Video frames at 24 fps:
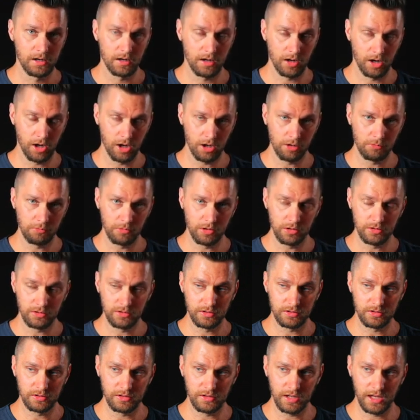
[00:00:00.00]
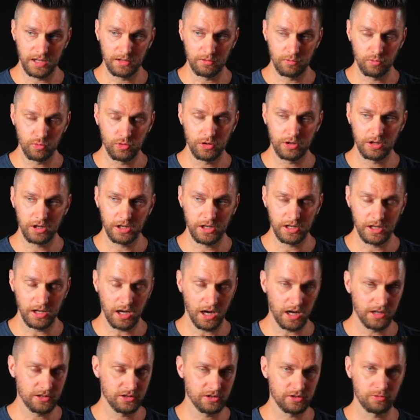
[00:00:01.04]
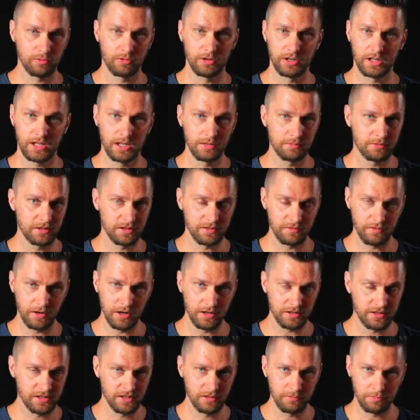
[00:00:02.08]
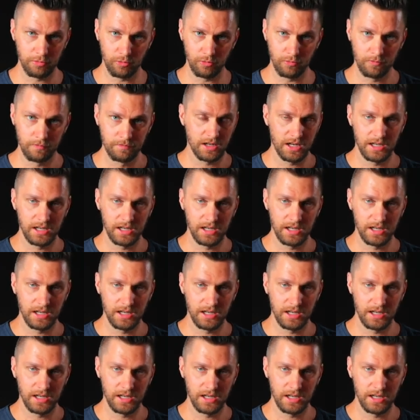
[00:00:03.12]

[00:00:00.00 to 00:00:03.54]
Um, and really, I just want to keep this very simple.